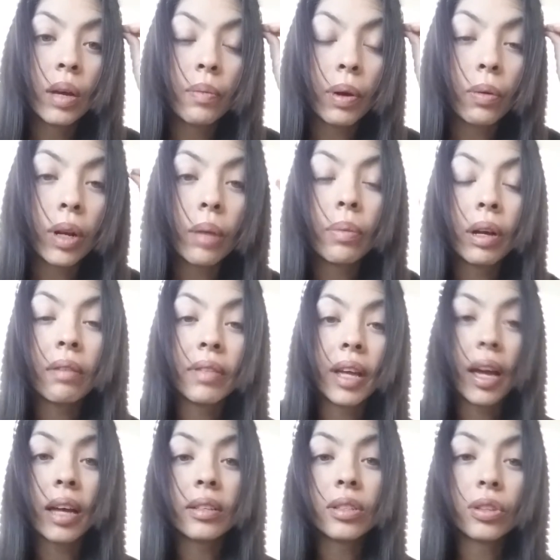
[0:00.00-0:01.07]
But what about if
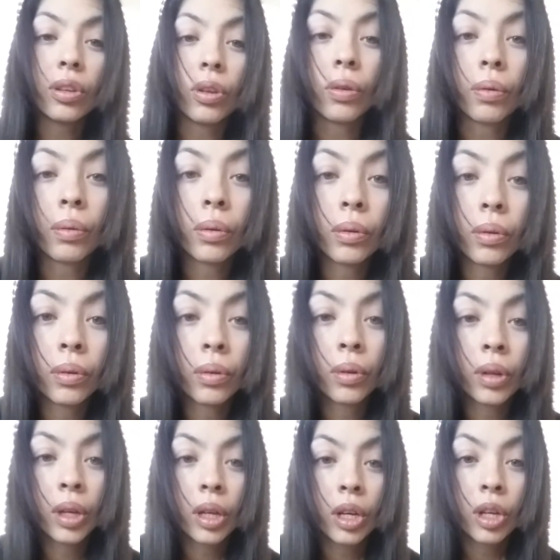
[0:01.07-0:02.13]
they ask you
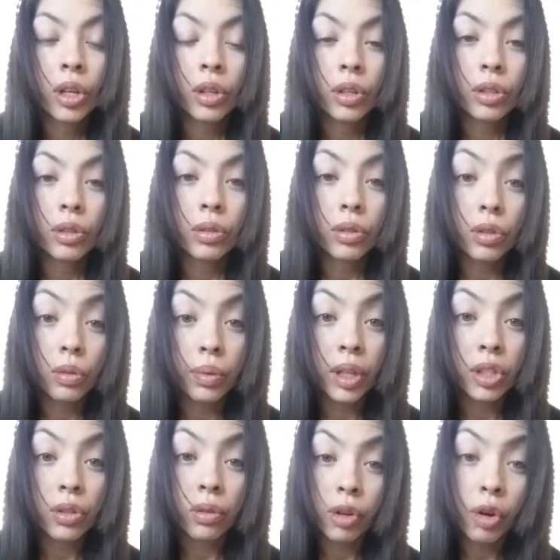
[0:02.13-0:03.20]
to
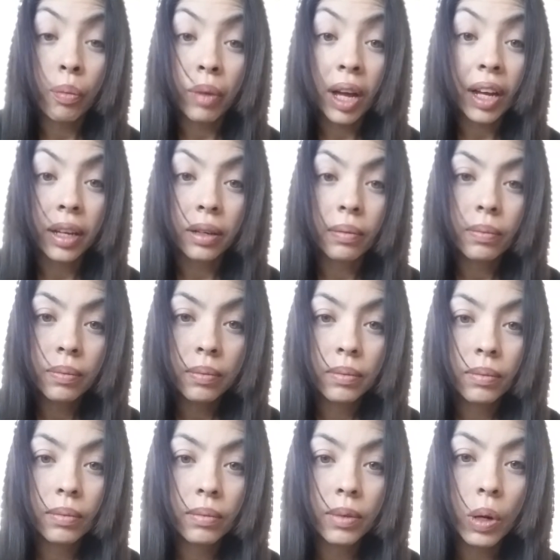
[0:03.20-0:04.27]
picture your mind?
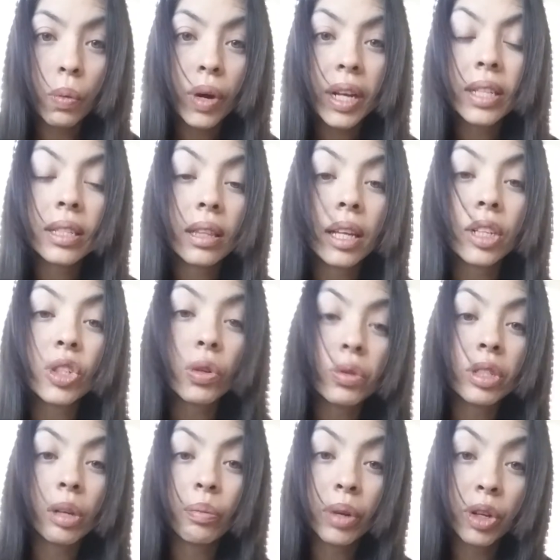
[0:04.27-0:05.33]
What is it that
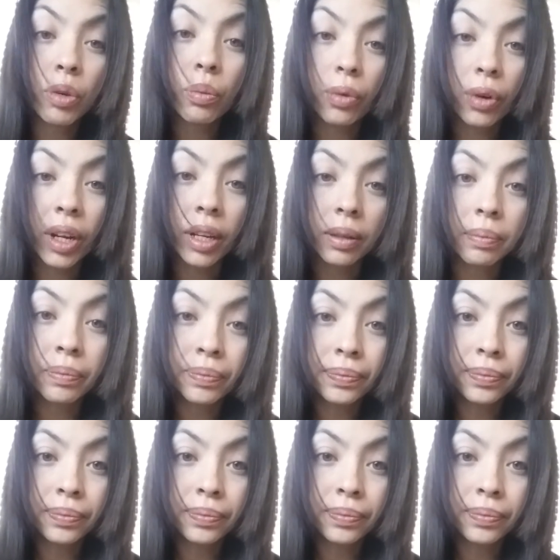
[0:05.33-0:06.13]
shows up in your brain?